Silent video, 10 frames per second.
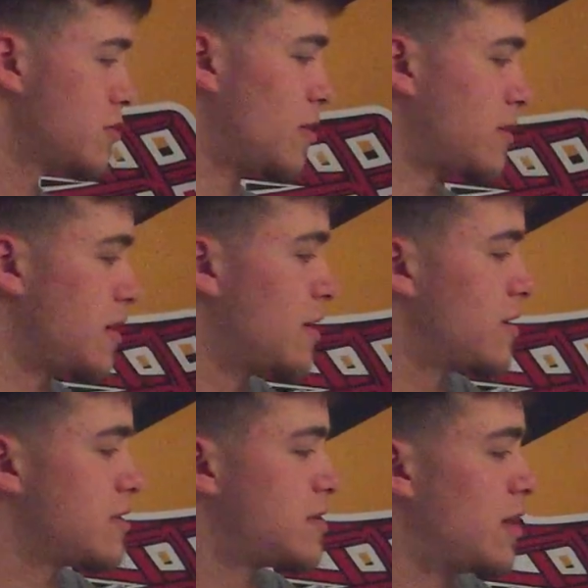So at the
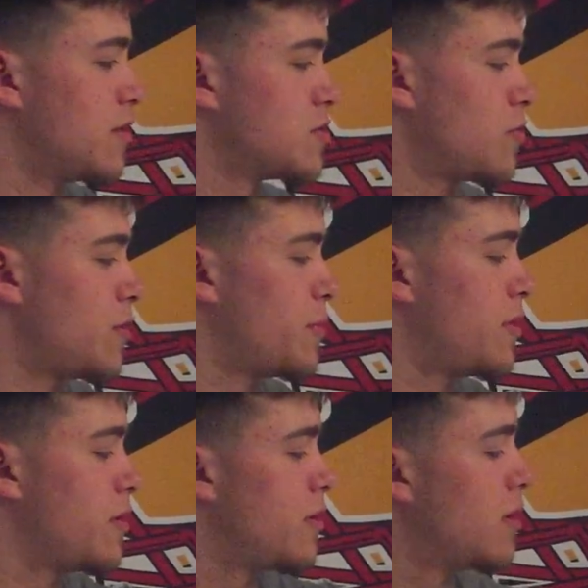end of this day, it was 1
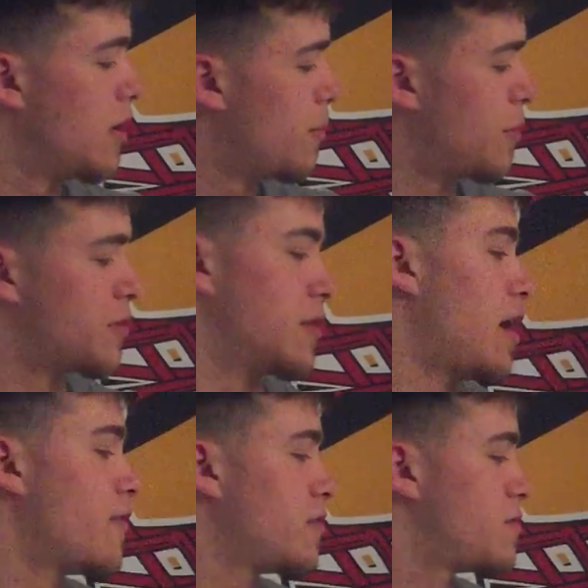million, but their
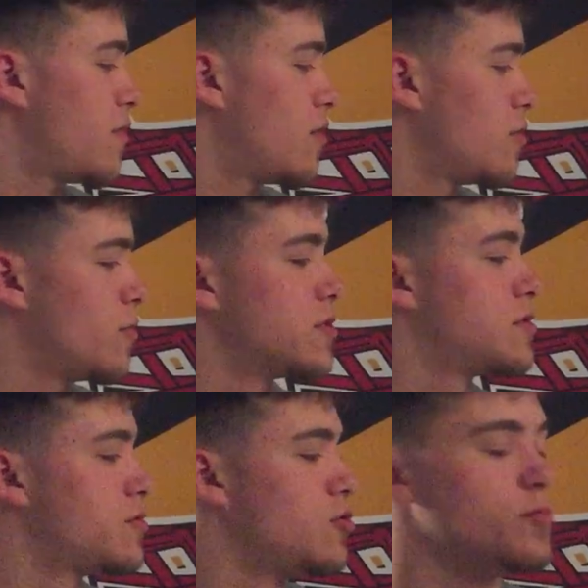average volume
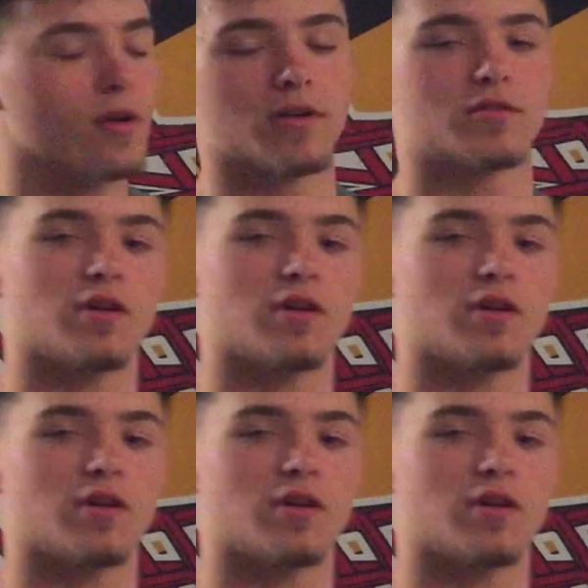was 2 million.